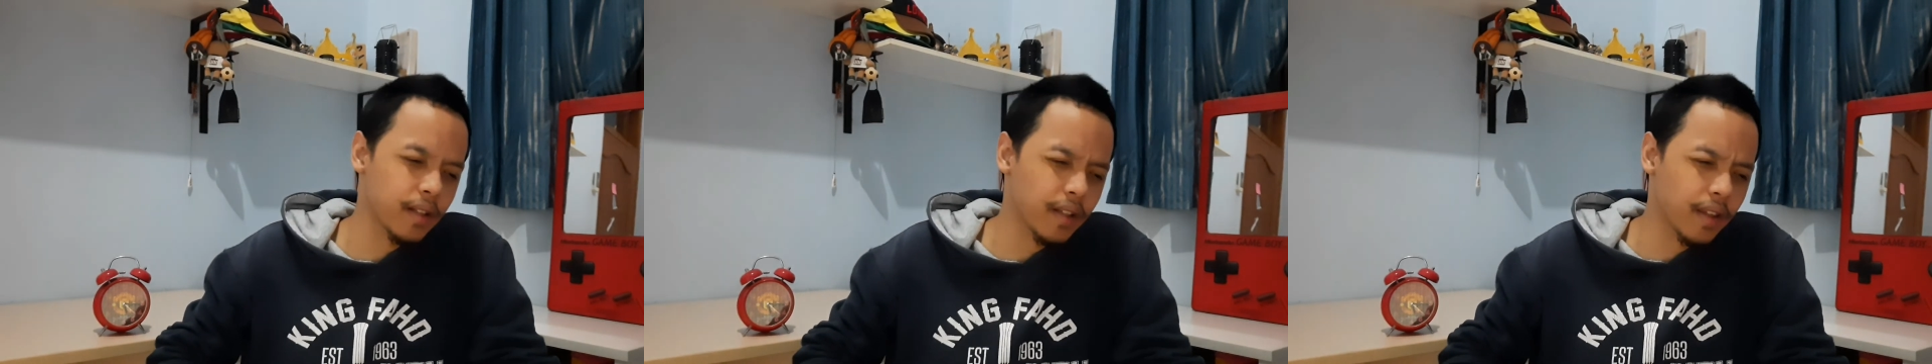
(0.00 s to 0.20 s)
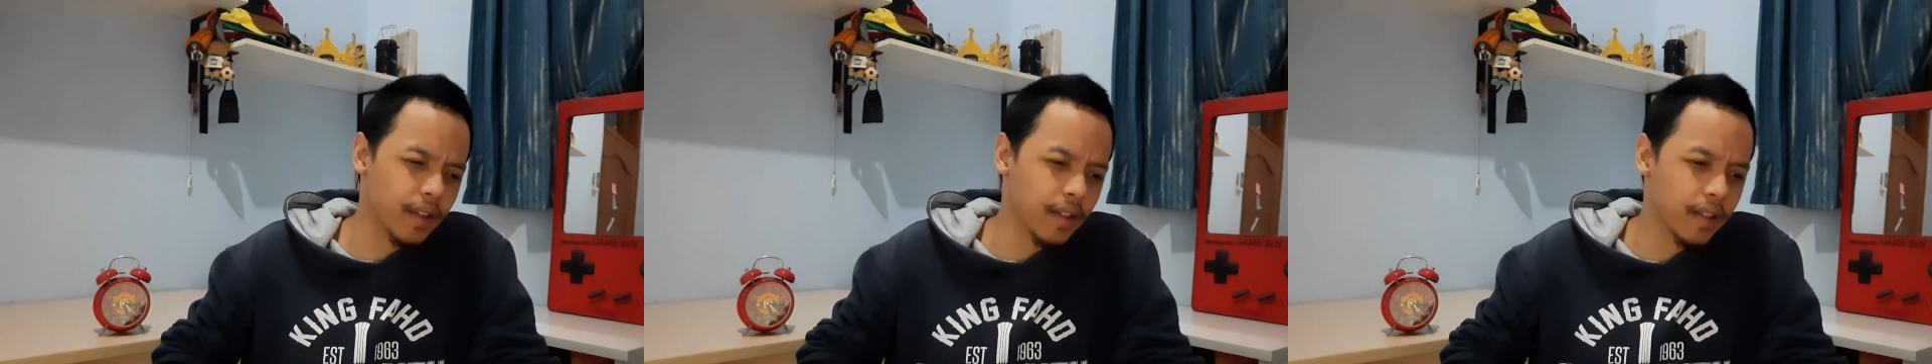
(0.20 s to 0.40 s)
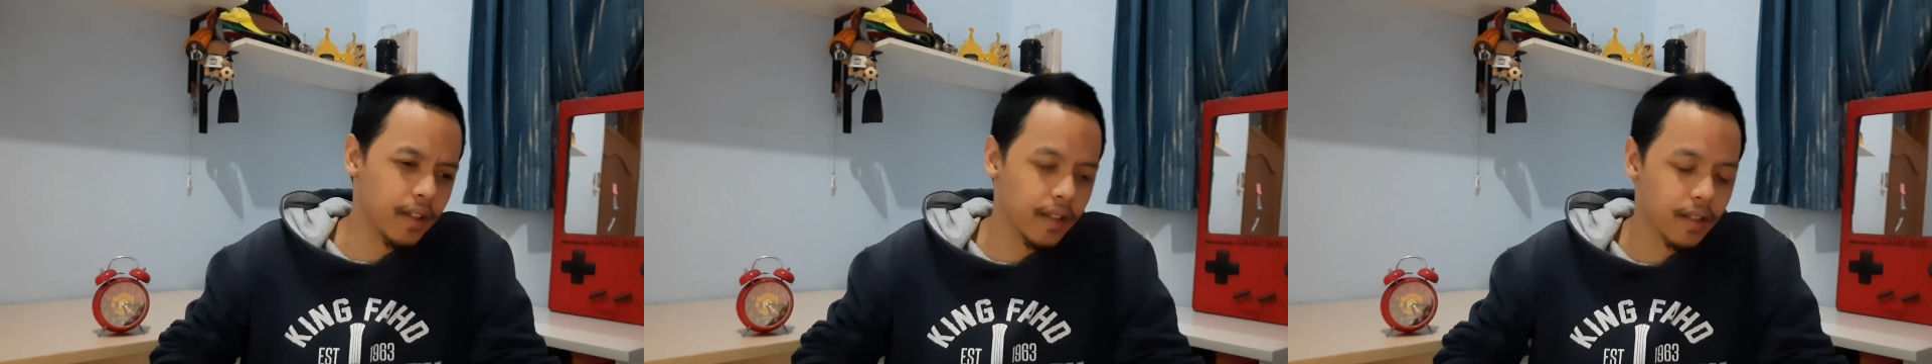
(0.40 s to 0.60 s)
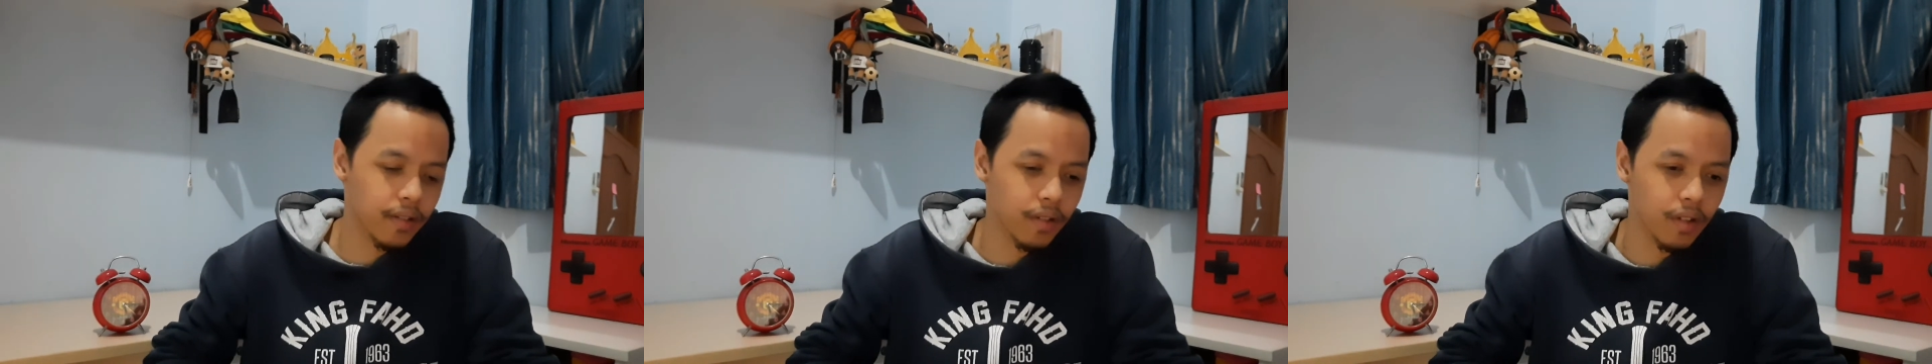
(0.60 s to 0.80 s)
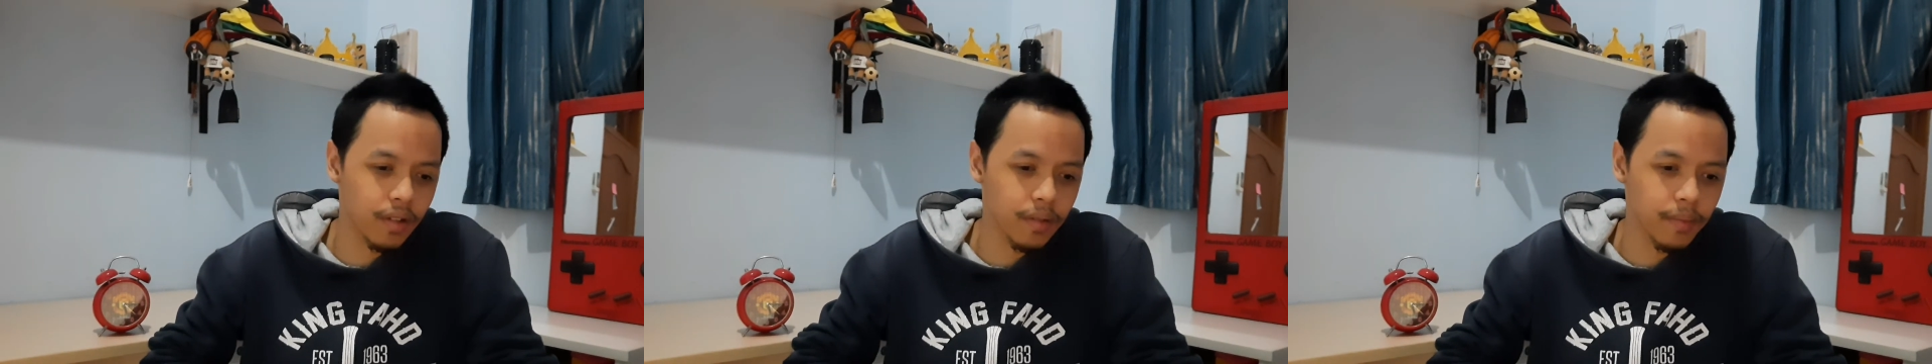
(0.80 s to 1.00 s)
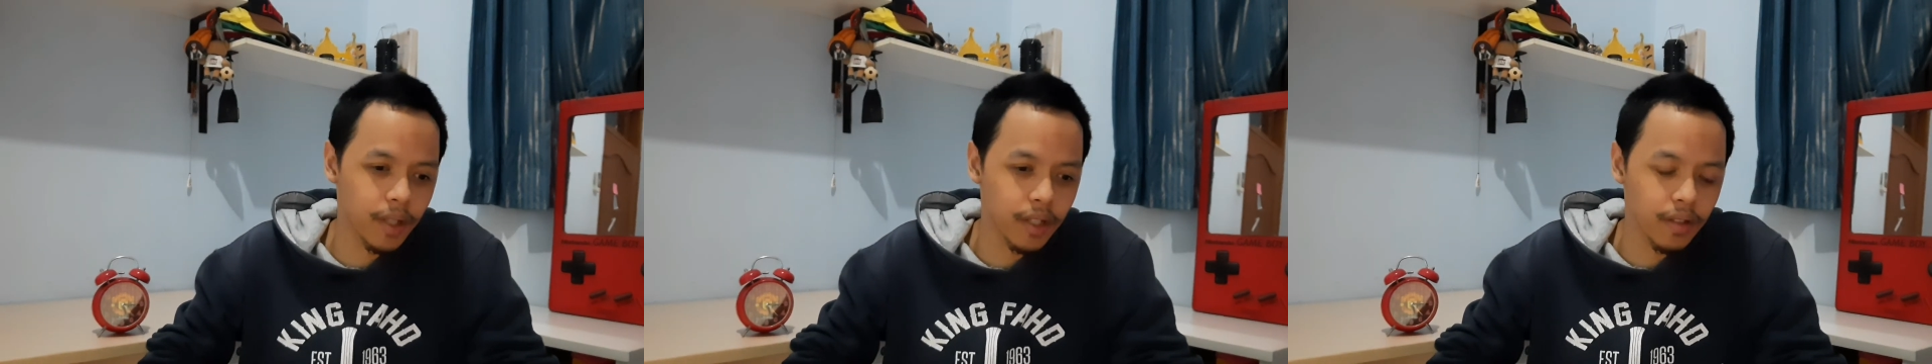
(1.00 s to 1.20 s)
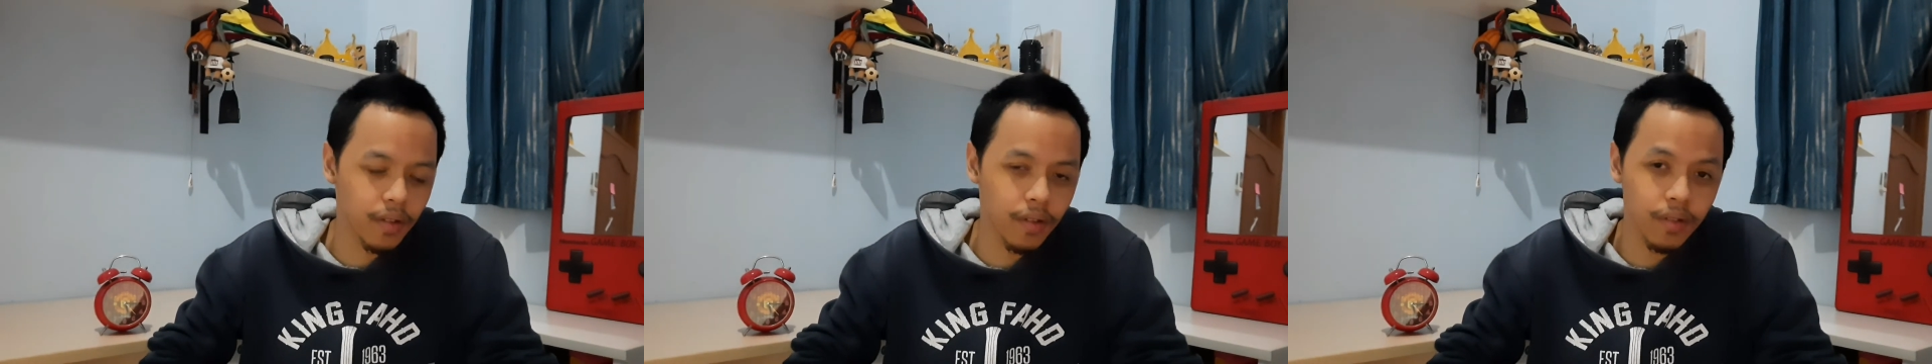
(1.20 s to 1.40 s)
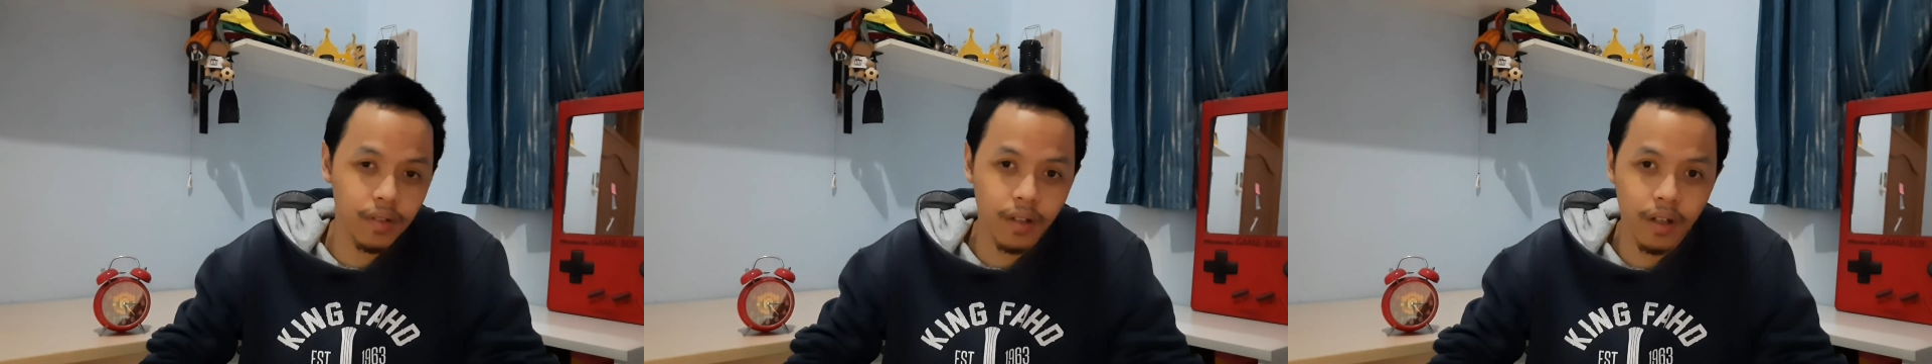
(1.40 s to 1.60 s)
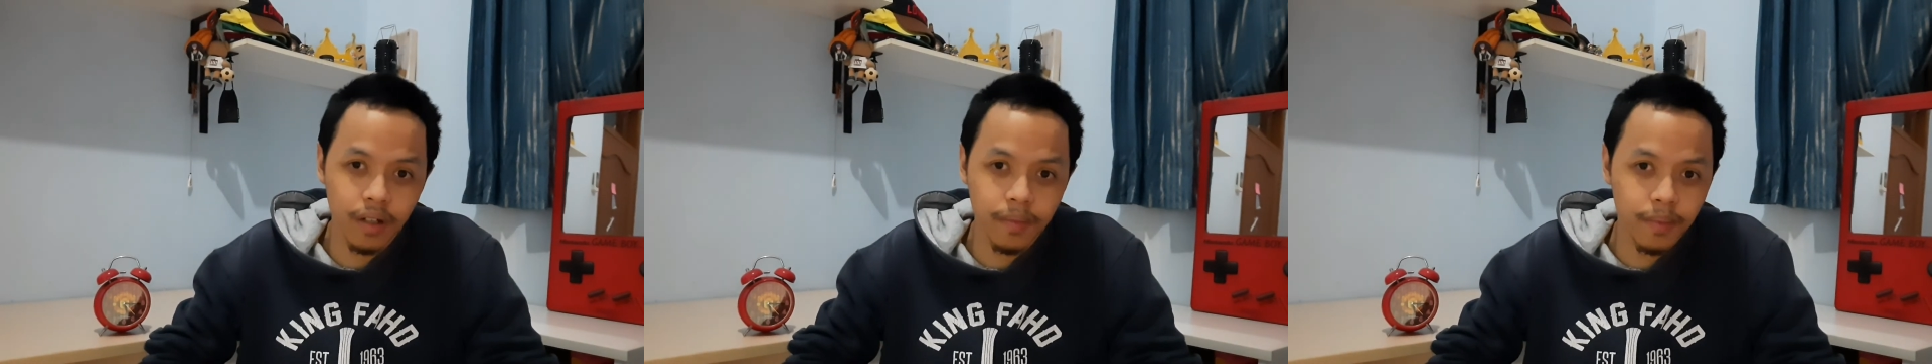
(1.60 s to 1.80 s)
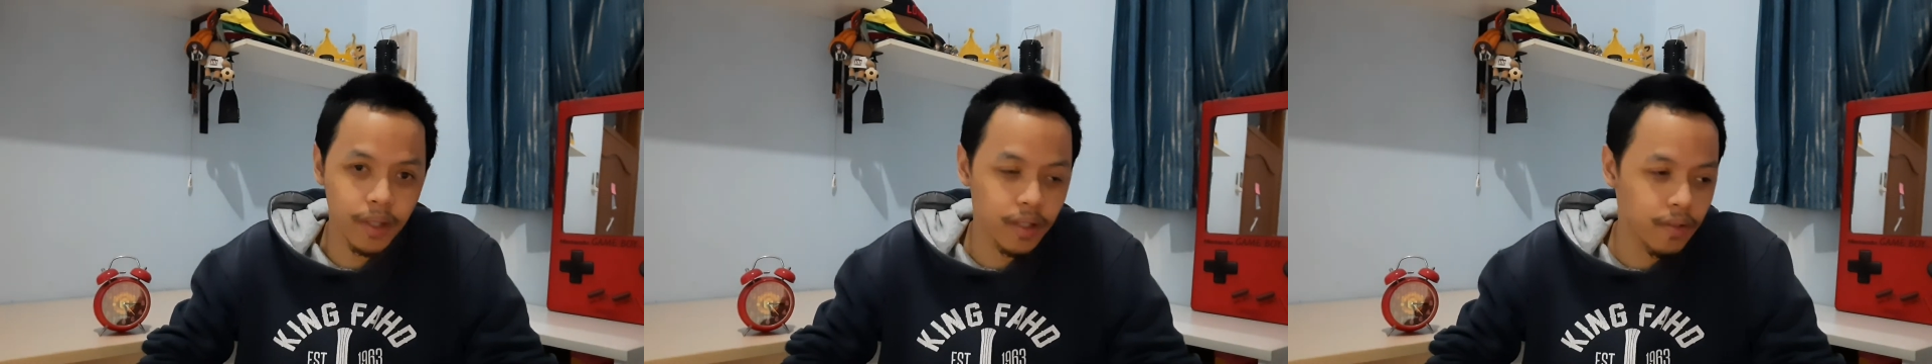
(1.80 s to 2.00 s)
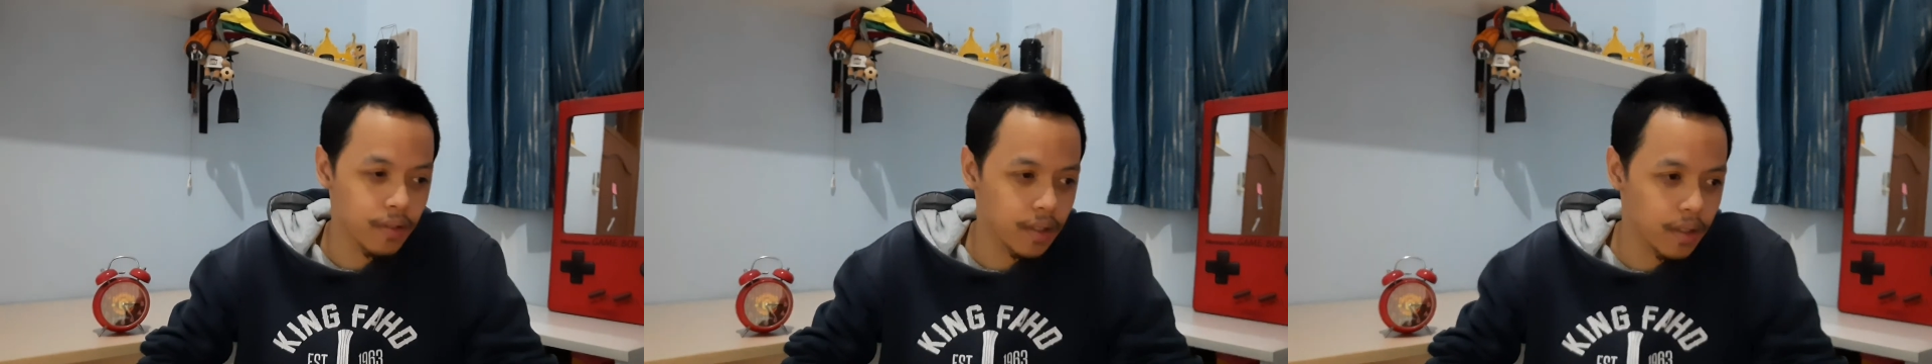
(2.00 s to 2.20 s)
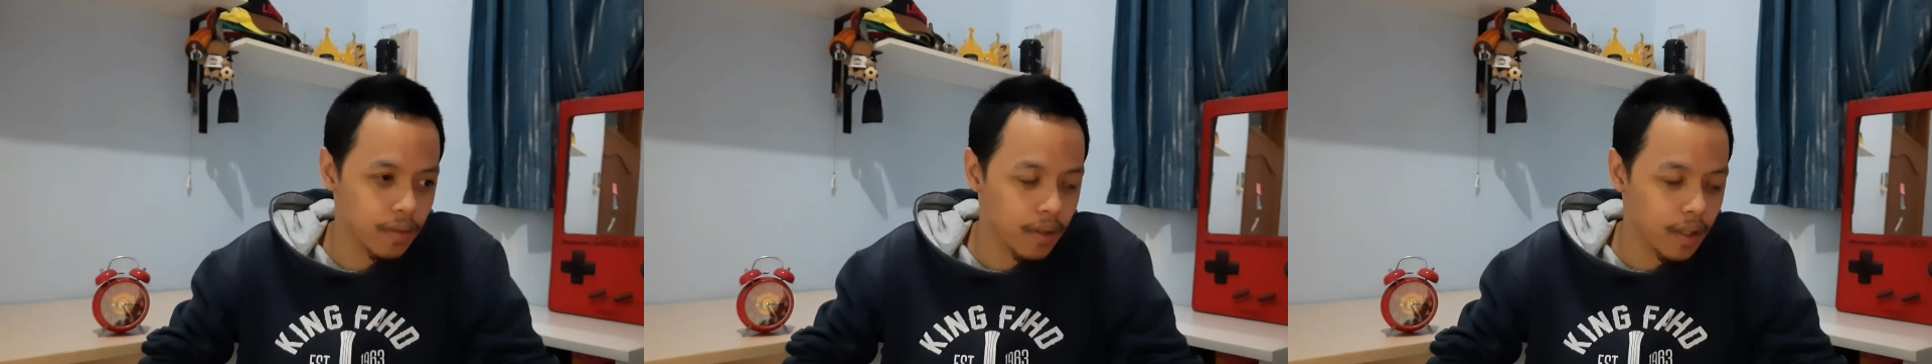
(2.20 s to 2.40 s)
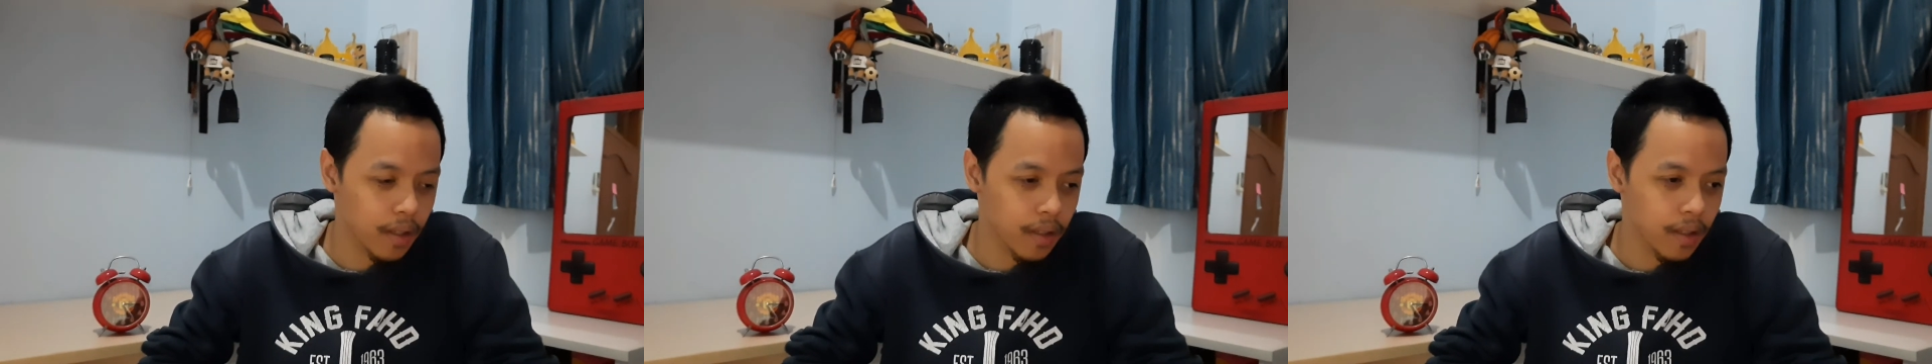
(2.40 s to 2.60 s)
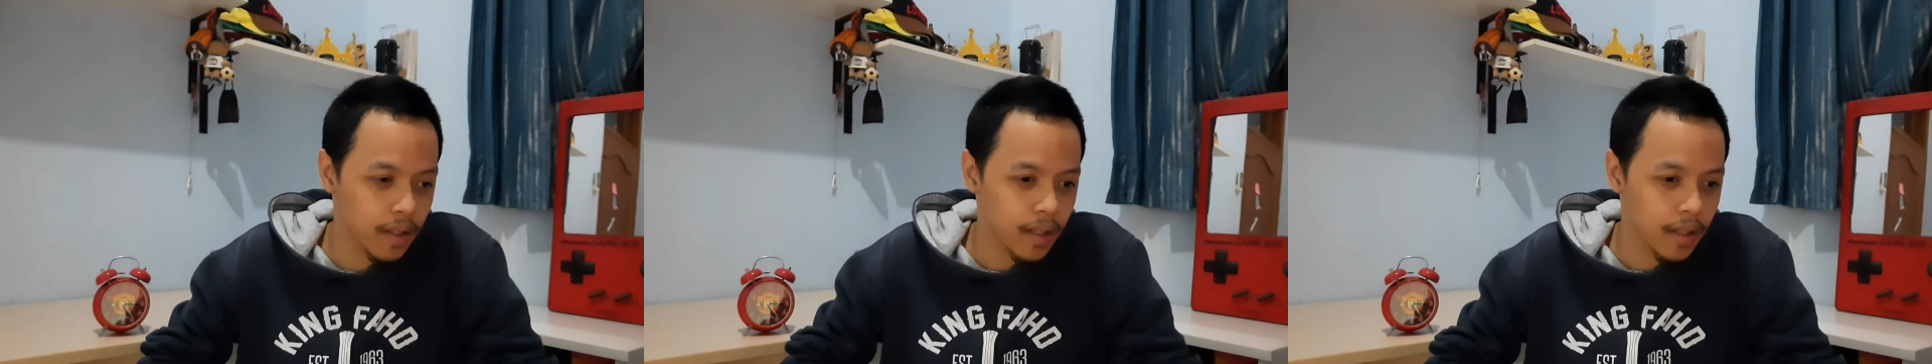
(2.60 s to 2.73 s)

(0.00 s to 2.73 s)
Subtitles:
I think Martin Odegaard played really well.